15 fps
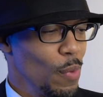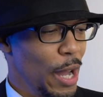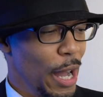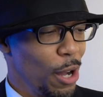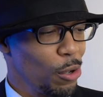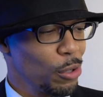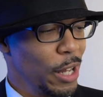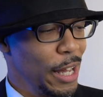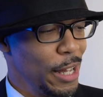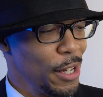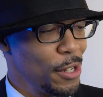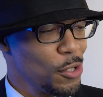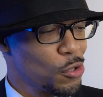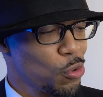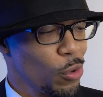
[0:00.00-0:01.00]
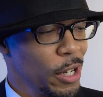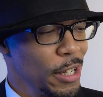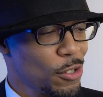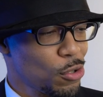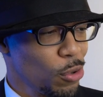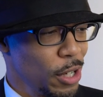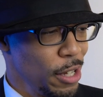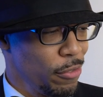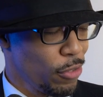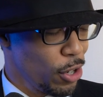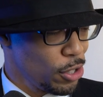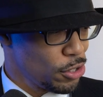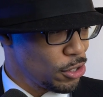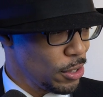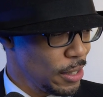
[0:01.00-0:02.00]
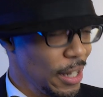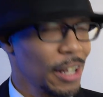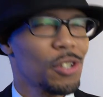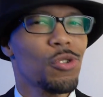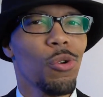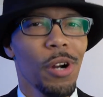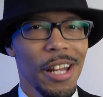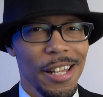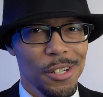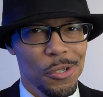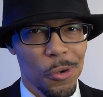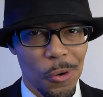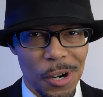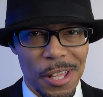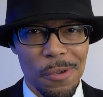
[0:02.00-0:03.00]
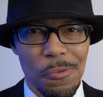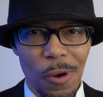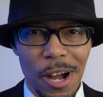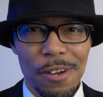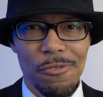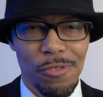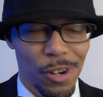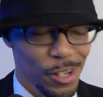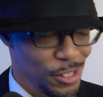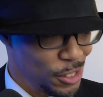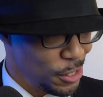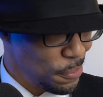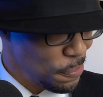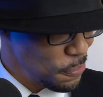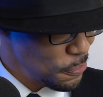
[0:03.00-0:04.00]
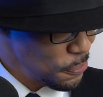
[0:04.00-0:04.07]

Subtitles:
out a 2020 version, a 2021 version.